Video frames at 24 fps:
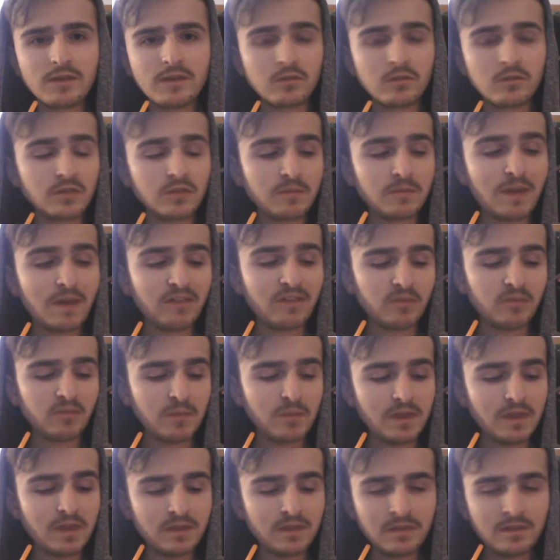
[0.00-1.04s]
Not that it matters to
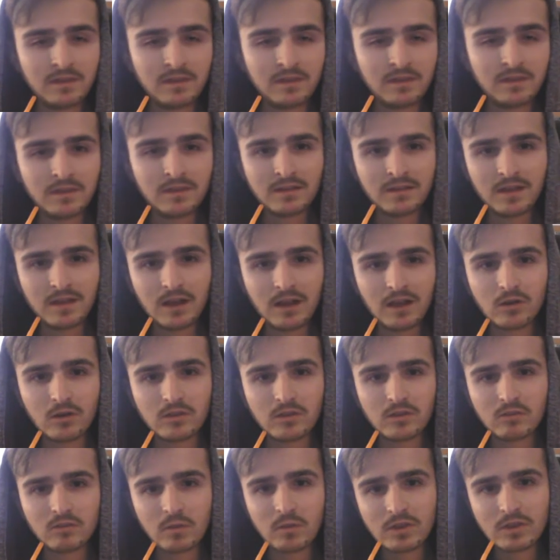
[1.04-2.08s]
me. I've got
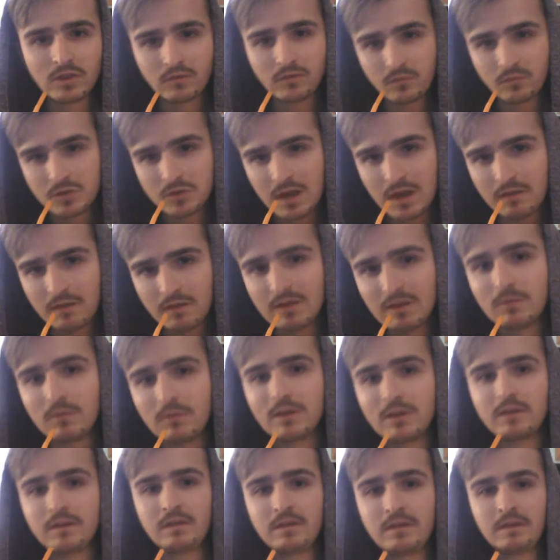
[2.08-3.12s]
this wonderful chair, anyway.